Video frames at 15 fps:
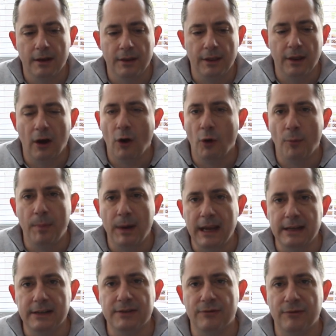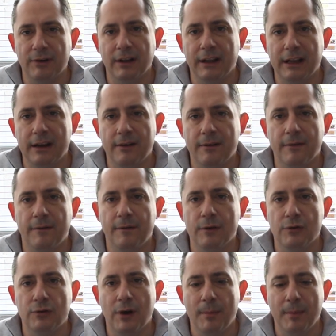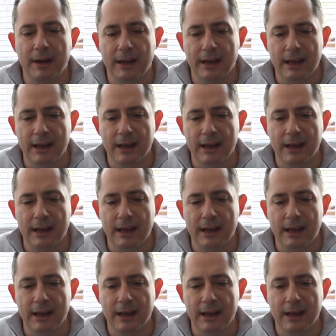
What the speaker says: whole piece really for drumming,